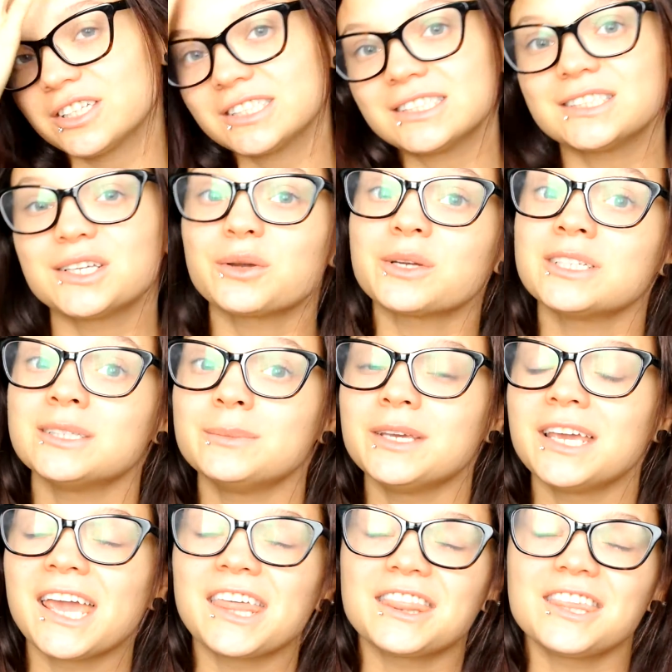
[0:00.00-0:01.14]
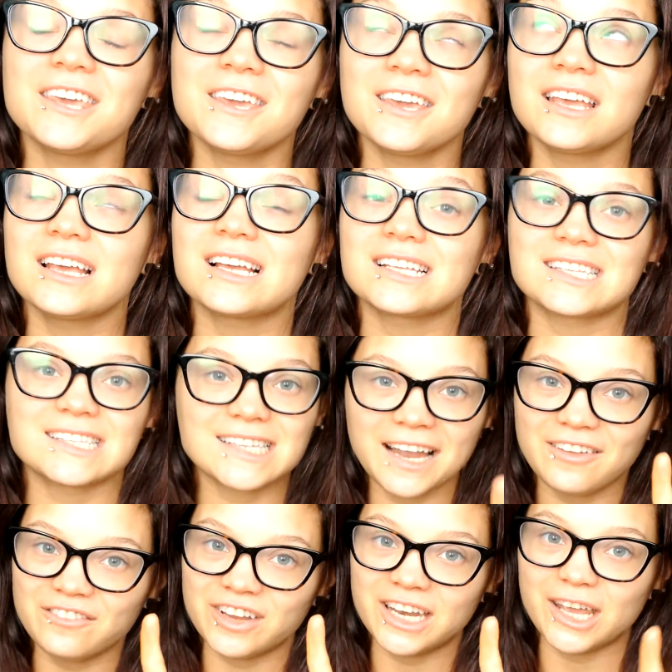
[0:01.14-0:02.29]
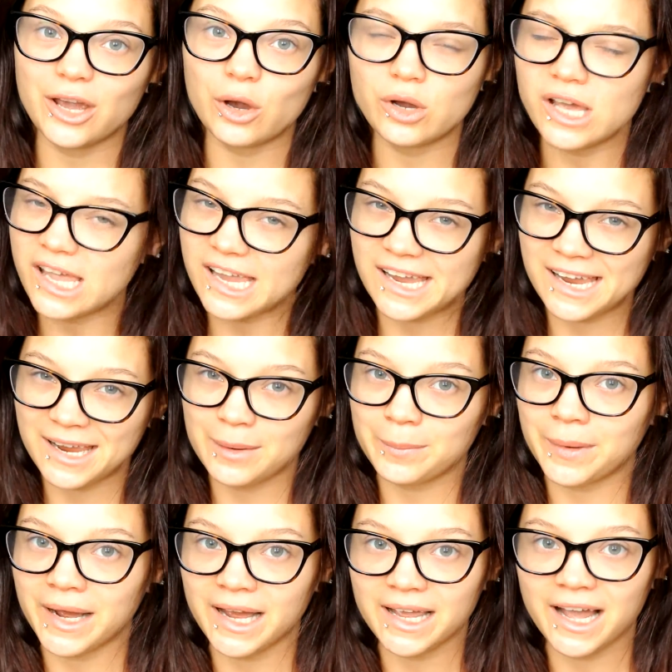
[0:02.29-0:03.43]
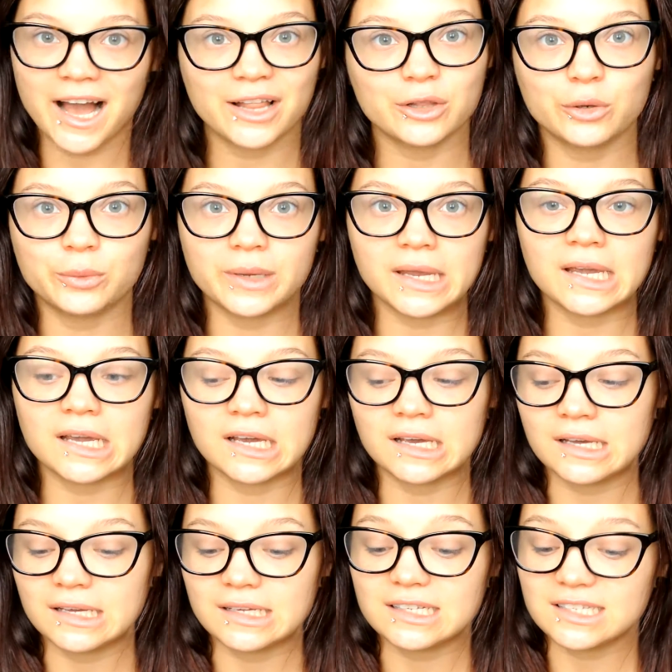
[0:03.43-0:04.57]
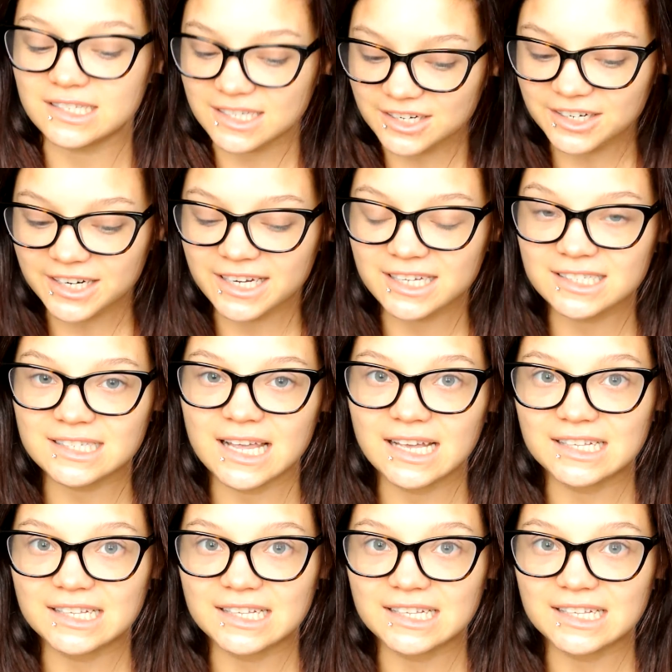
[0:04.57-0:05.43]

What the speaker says: This is going to be the second video in my Halloweek series.